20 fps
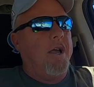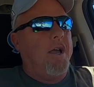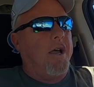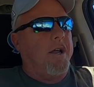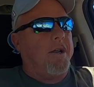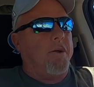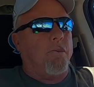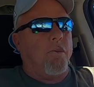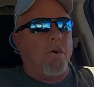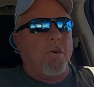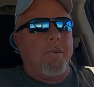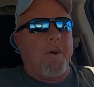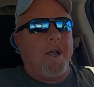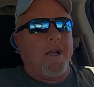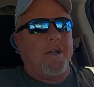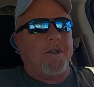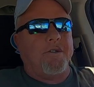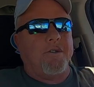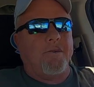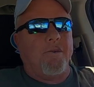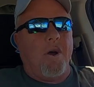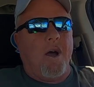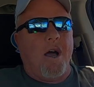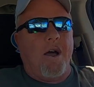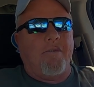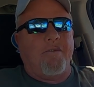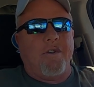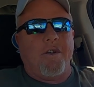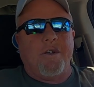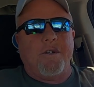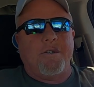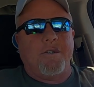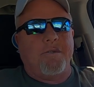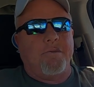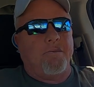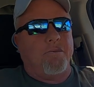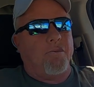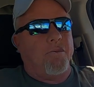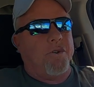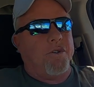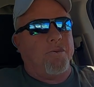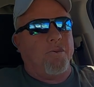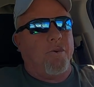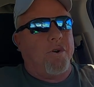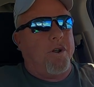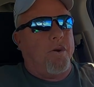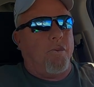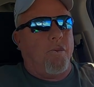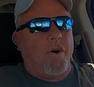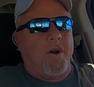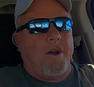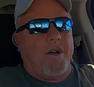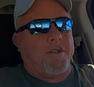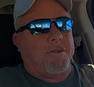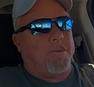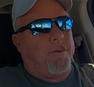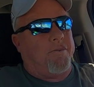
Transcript: I didn't want to make it too obvious which one it was.